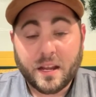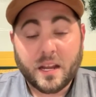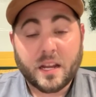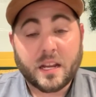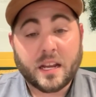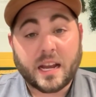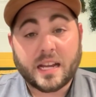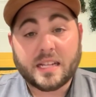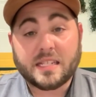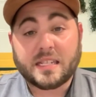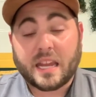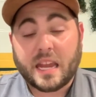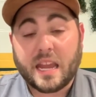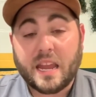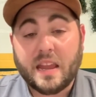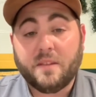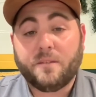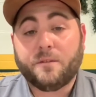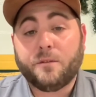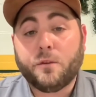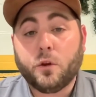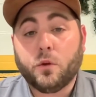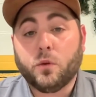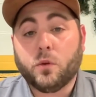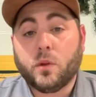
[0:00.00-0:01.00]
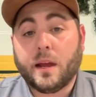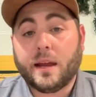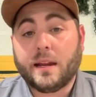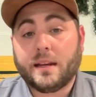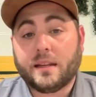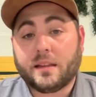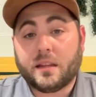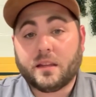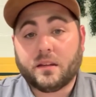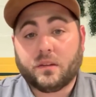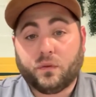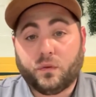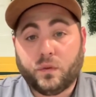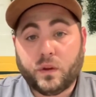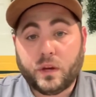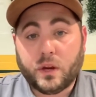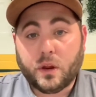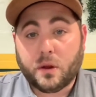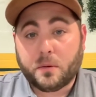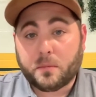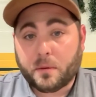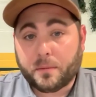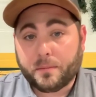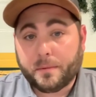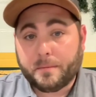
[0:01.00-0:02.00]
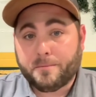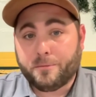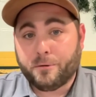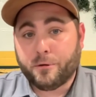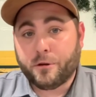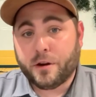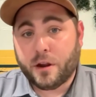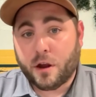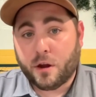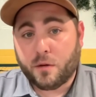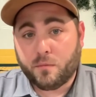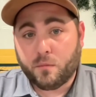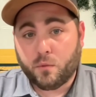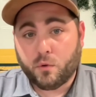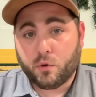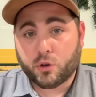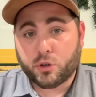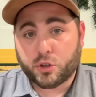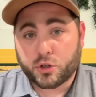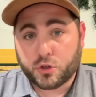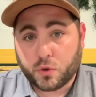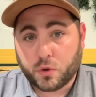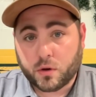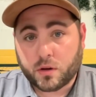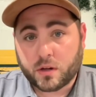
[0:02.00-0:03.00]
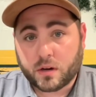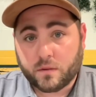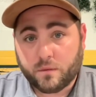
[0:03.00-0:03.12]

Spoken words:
Guys, if you like this video, I'm going to be putting out more short